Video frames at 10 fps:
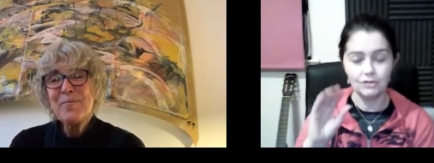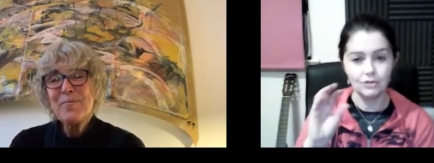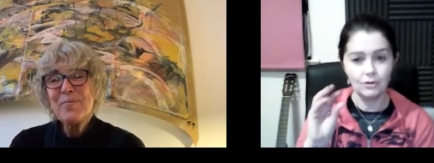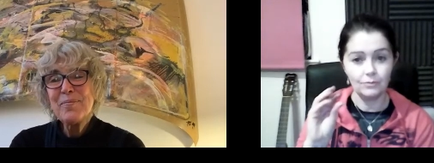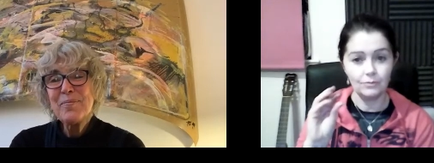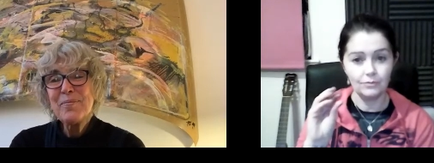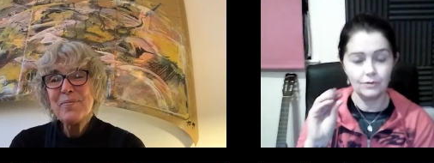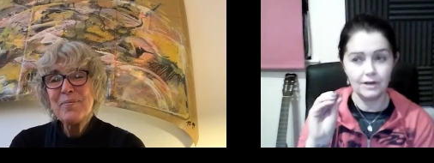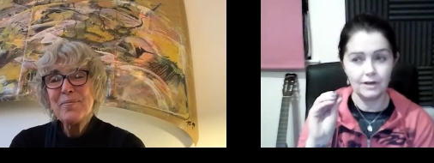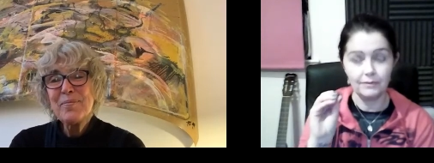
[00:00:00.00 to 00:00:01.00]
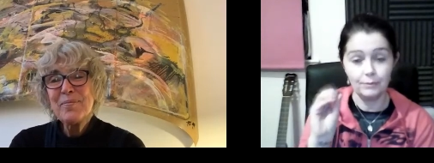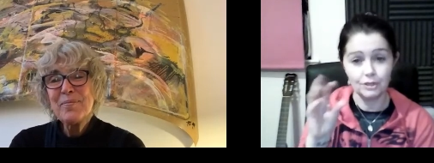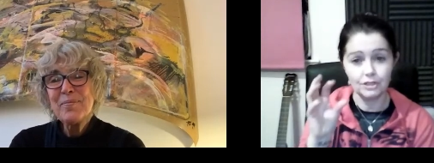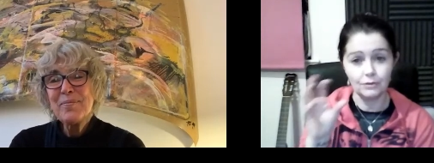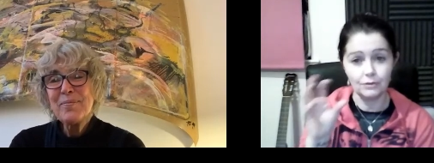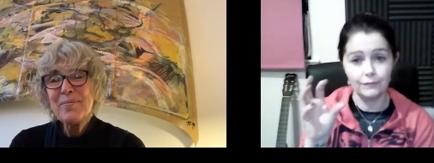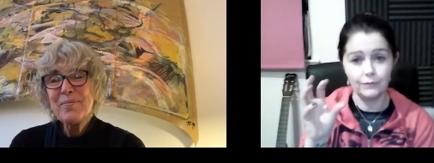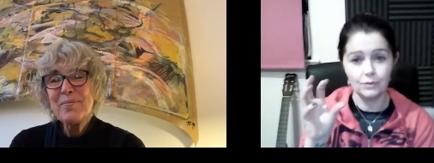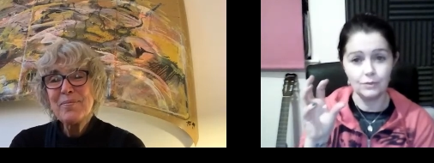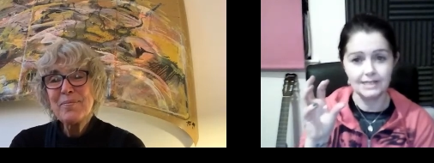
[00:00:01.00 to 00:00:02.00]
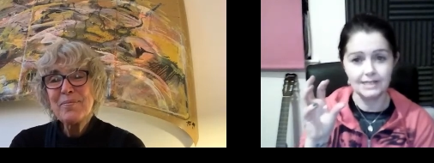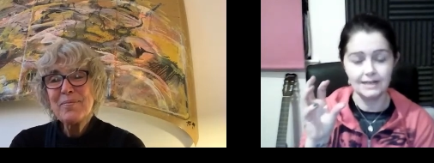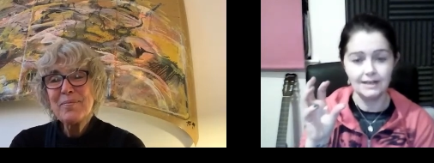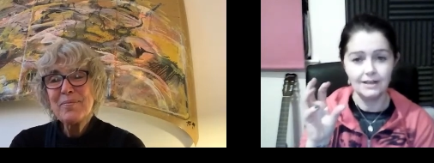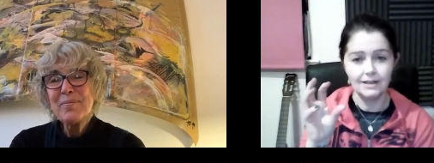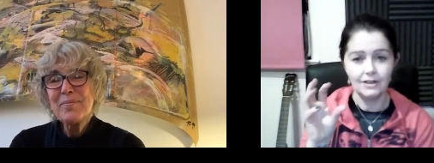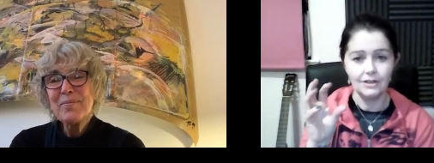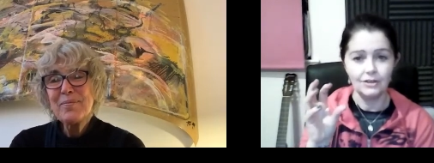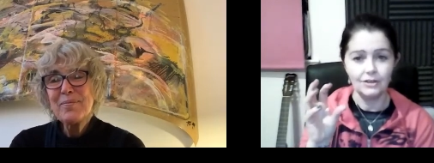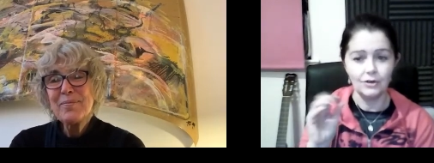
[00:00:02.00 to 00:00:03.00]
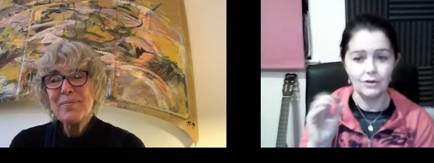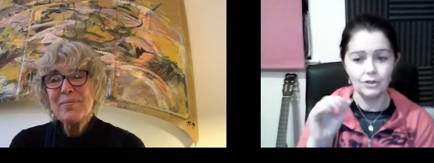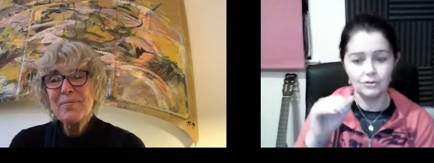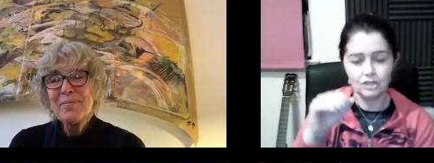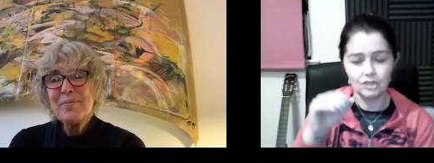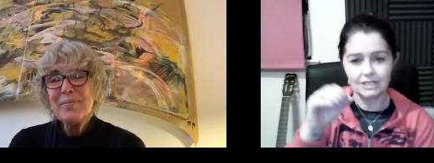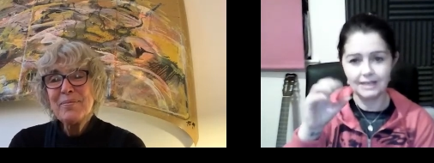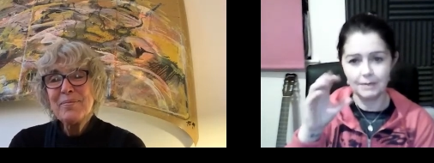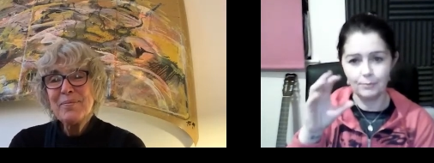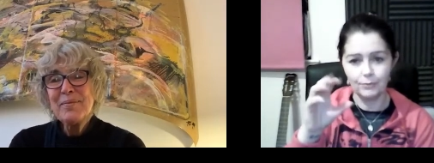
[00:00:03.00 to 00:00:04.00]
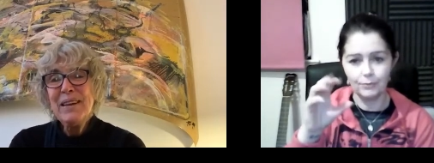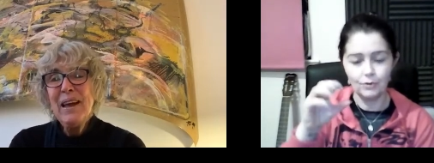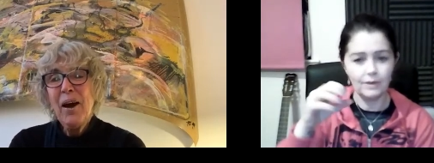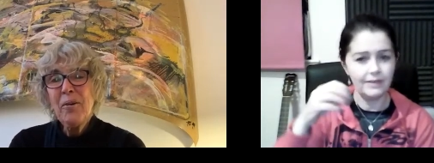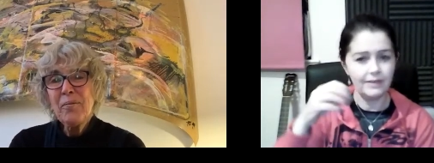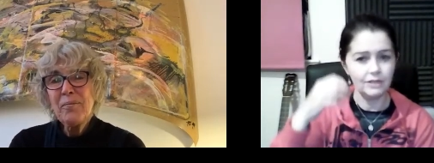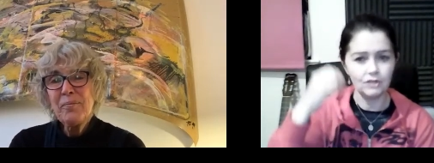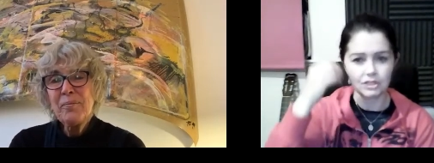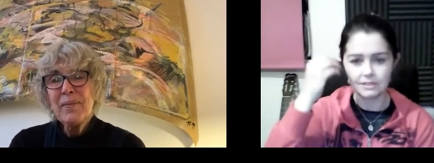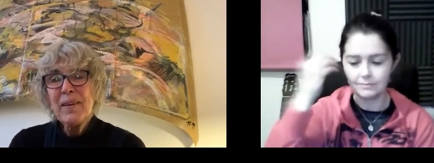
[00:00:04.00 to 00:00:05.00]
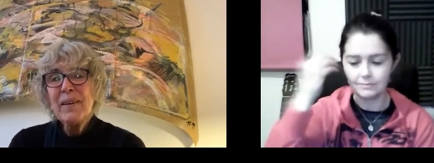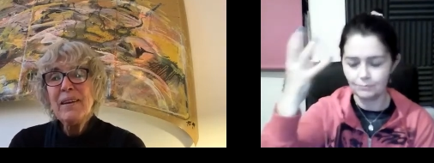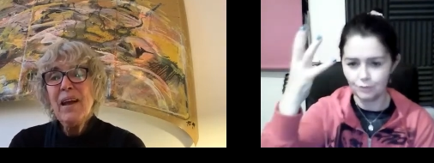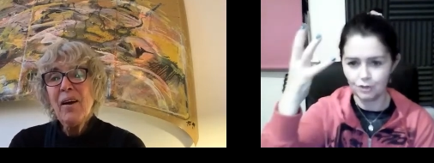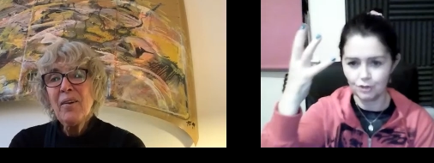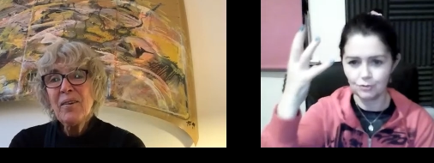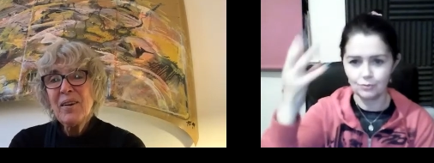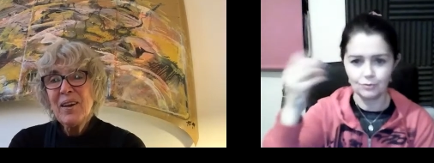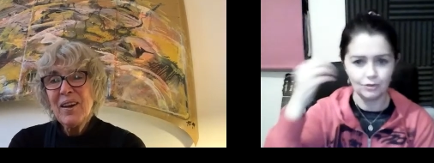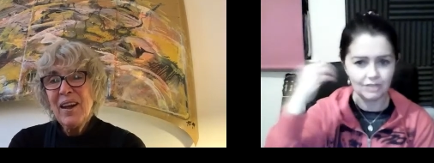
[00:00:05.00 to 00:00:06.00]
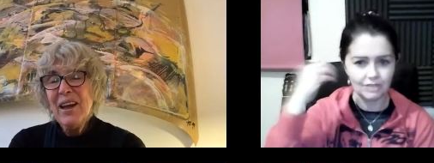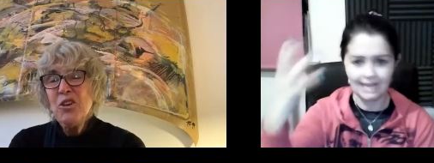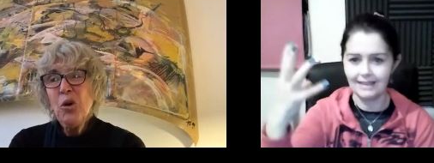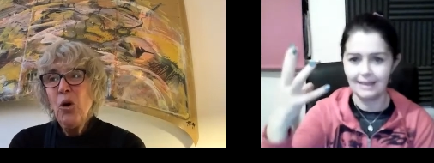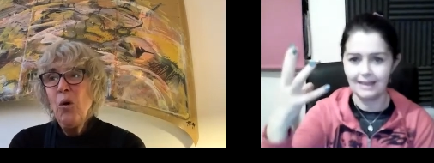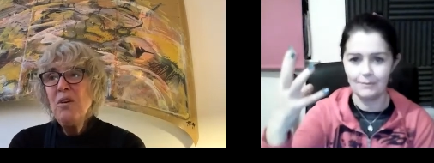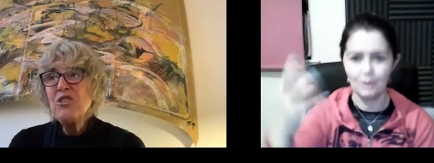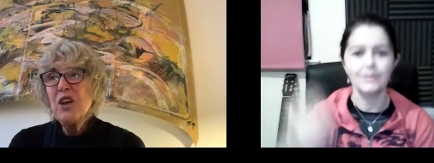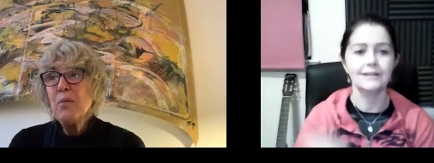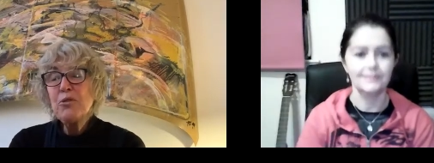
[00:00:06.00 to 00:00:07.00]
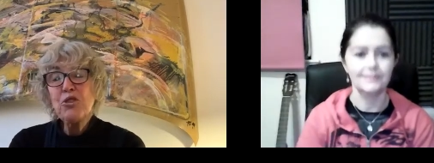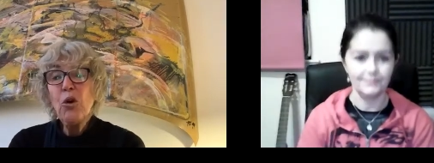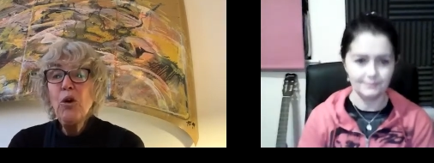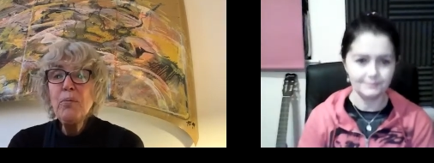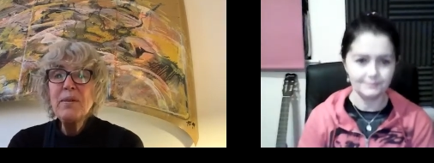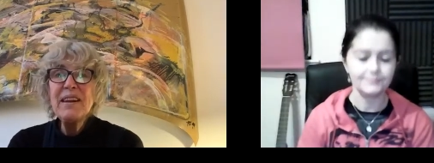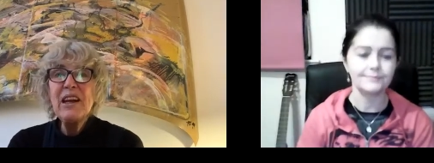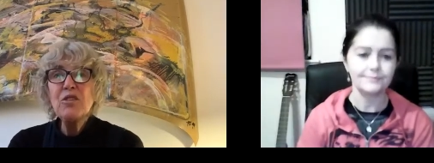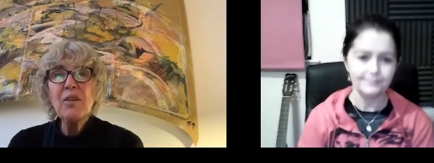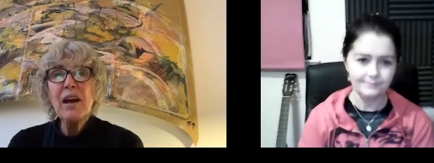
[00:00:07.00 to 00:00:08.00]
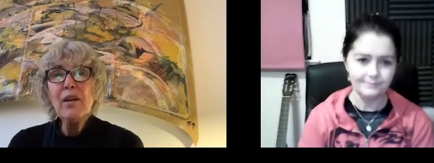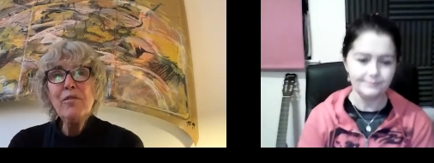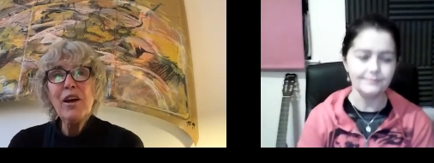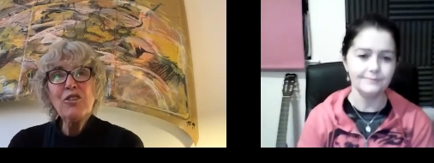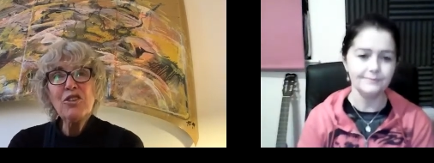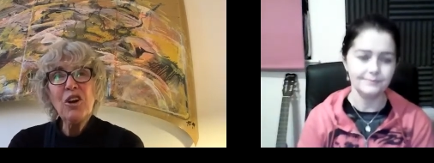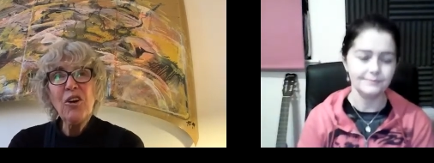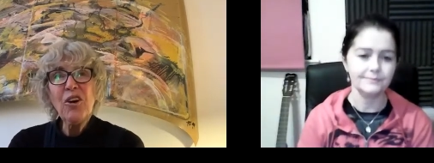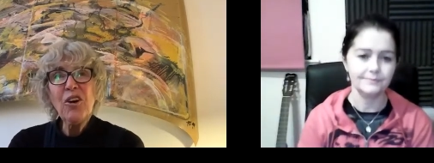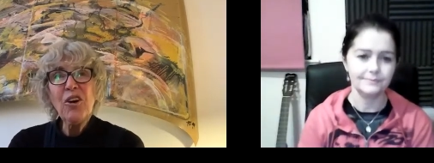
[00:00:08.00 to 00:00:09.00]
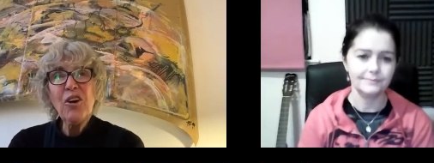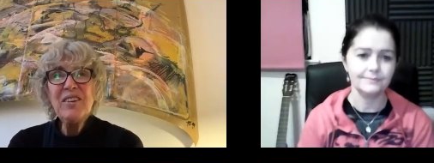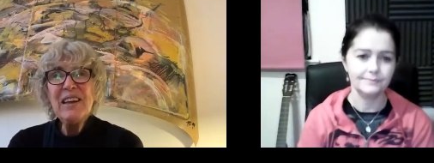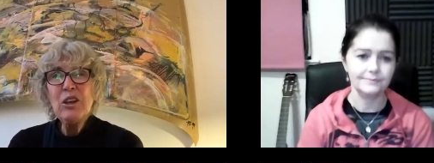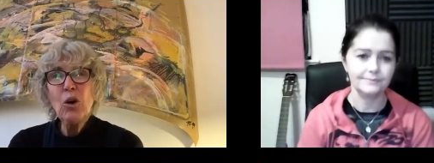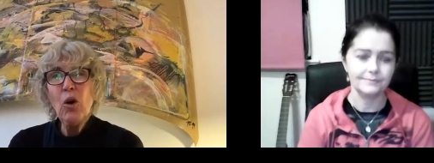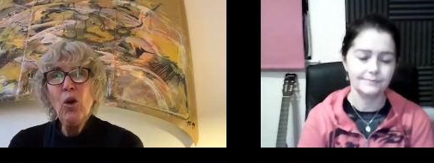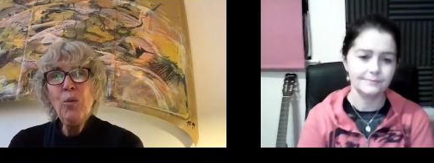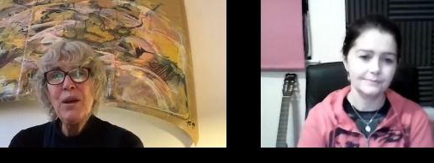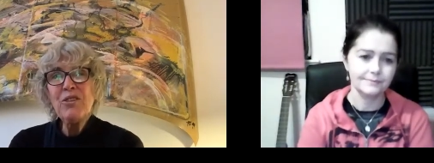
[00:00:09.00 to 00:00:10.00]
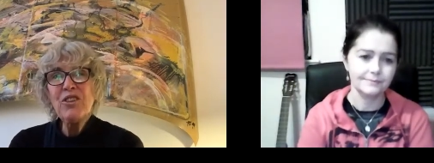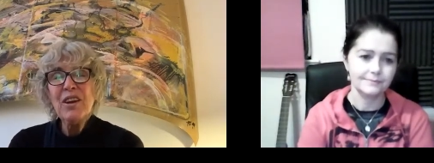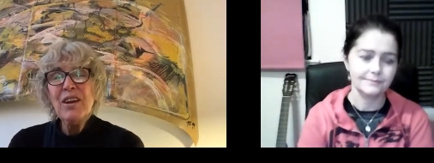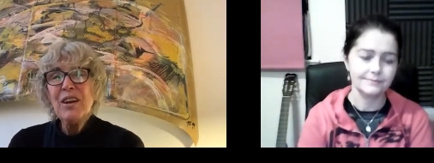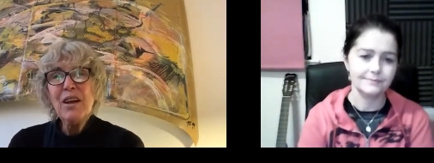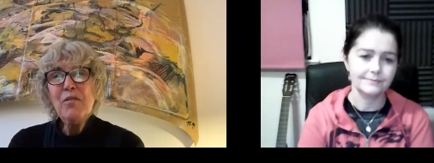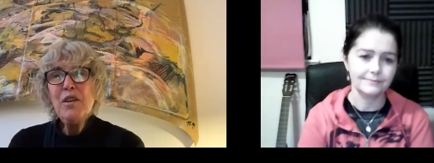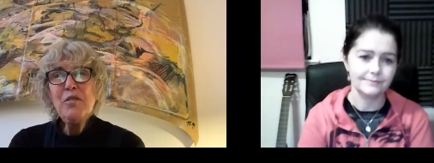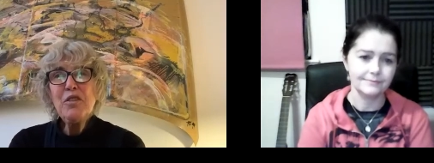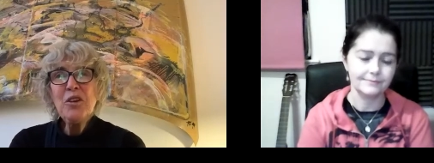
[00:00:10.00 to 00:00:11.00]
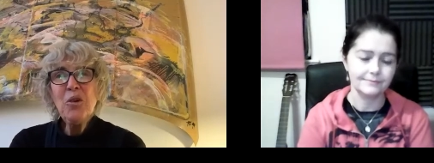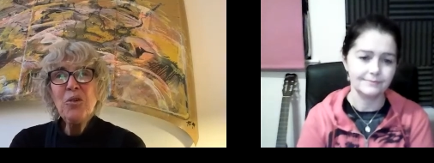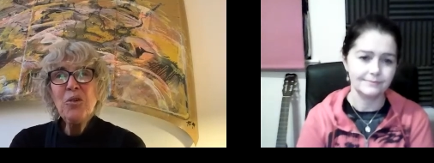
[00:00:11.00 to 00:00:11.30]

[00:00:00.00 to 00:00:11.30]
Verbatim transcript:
Speaker 1: you don't kind of push it or force it. You know, you just let it brew. Yeah. you just yeah.
Speaker 2: You and you always it. absorb things wherever. As an artist, I think you always, even if you're not